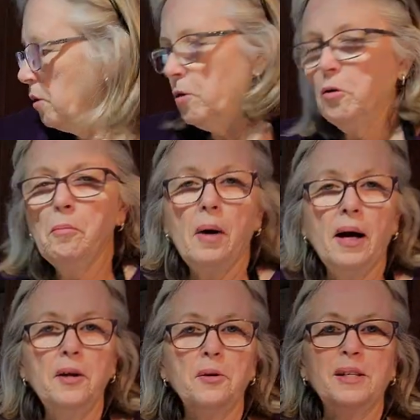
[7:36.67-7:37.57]
Oh
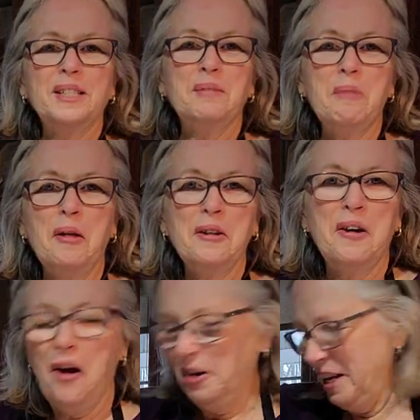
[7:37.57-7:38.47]
my, you can smell the
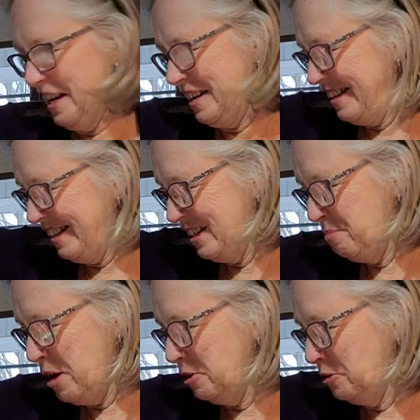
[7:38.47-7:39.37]
garlic. It
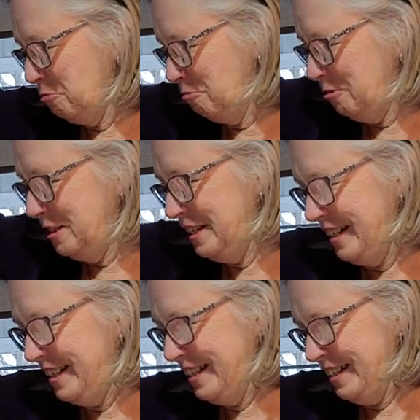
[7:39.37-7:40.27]
smells
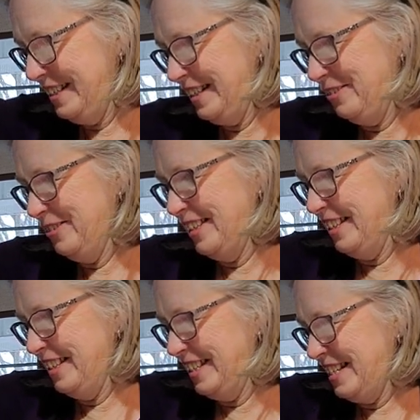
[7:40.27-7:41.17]
really,
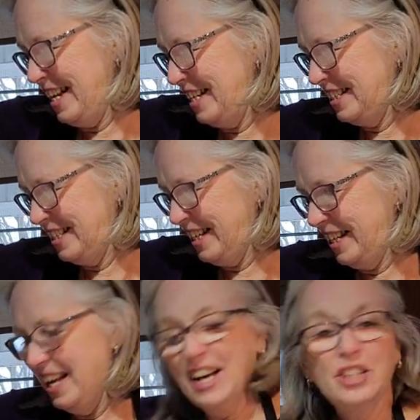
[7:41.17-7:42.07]
really
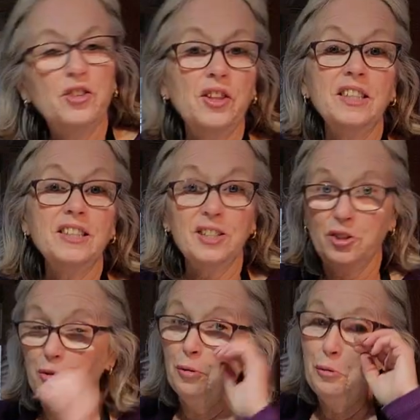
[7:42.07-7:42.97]
tasty. So this
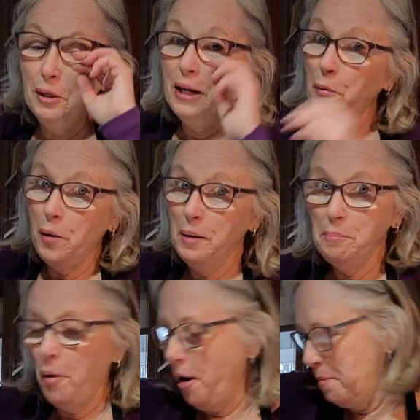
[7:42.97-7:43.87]
is truly a
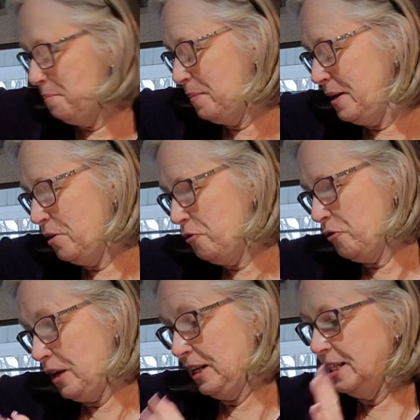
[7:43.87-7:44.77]
1-pot meal,
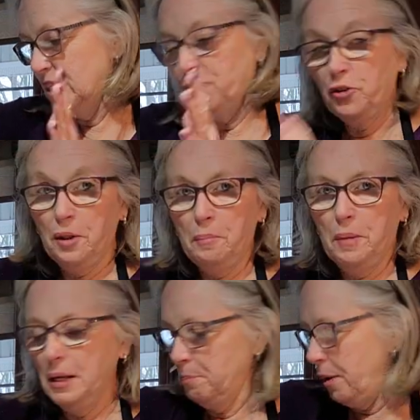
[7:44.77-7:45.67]
at least for the
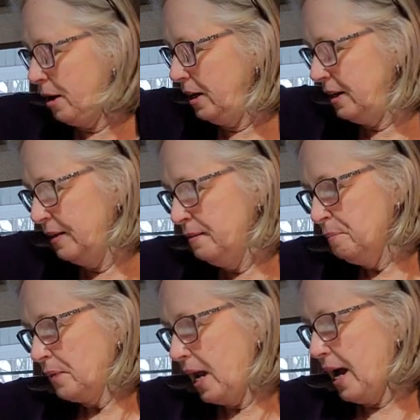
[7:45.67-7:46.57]
meat part.
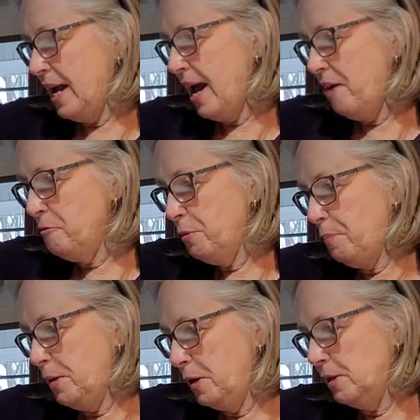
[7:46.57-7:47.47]
I have
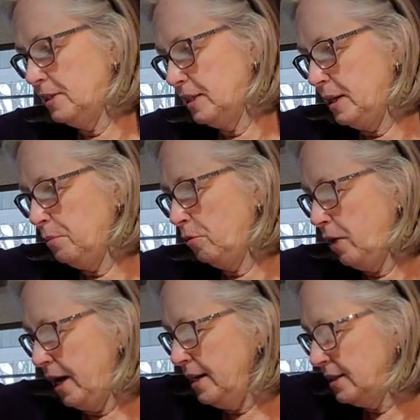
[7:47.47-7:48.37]
prepared some
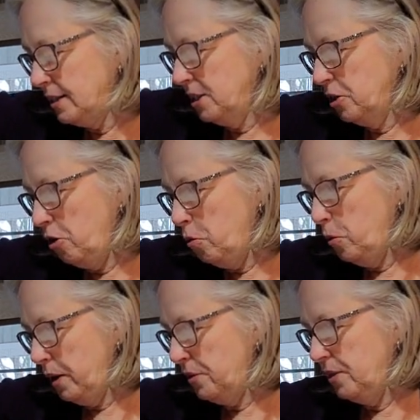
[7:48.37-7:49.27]
rice to go
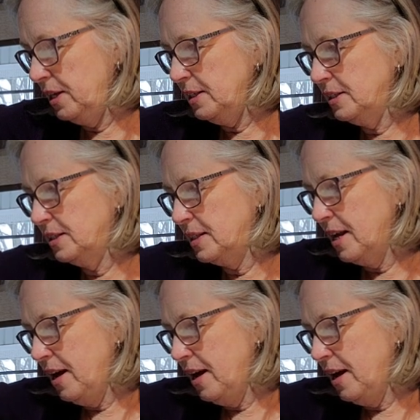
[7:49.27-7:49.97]
with this,